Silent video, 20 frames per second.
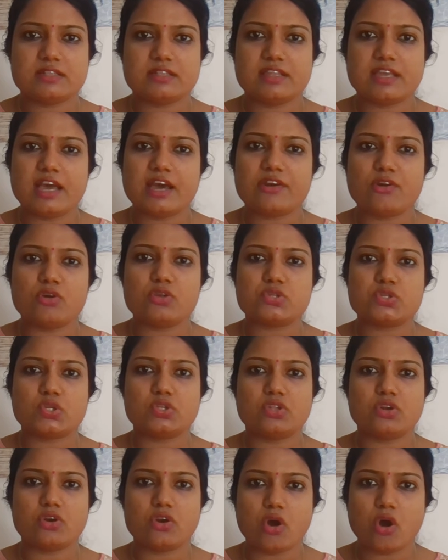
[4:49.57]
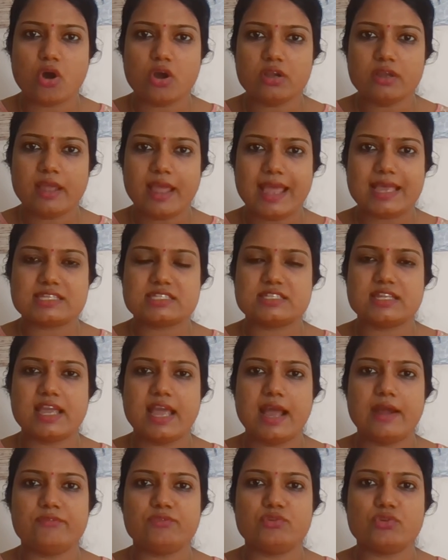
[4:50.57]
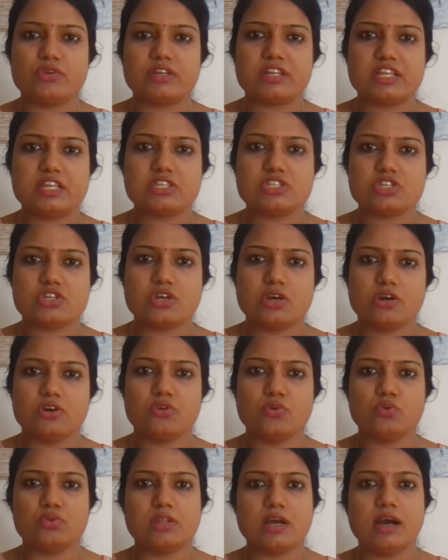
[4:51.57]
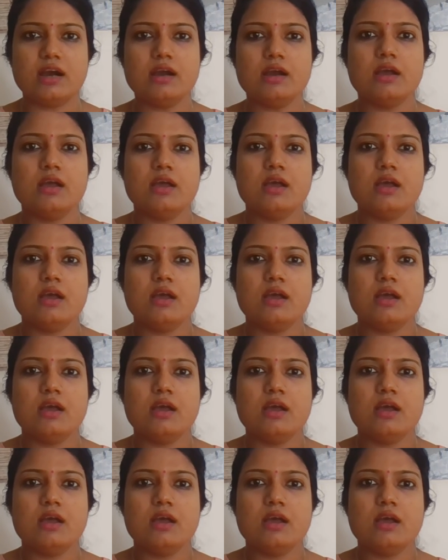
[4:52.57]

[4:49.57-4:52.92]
they are also the long as they have to reach to the